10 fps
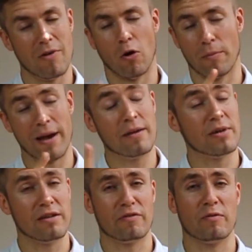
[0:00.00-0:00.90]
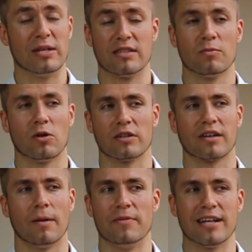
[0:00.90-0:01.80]
Or maybe if he wins the
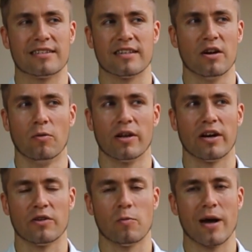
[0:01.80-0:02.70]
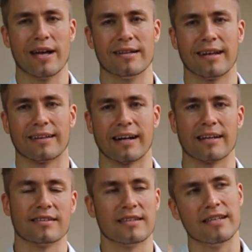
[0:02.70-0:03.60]
World Cup, that's the only other way that I
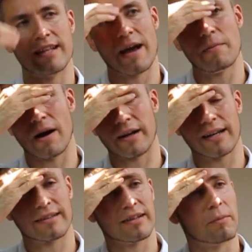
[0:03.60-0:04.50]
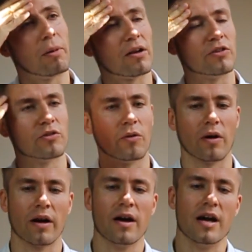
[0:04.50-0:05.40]
can see Neymar getting a Ballon
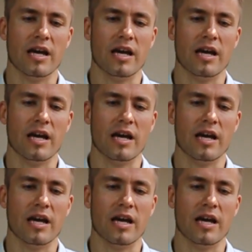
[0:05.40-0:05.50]
d'Or,